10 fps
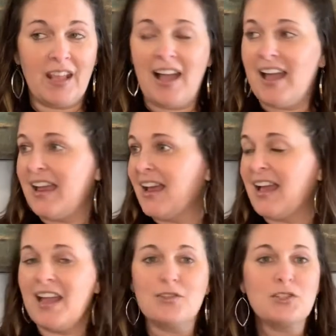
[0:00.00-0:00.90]
I
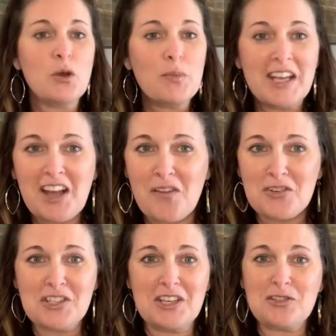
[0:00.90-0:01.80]
have so many
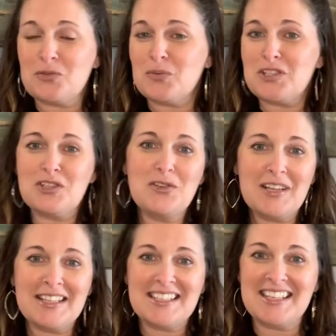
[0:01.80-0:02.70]
conversations with students.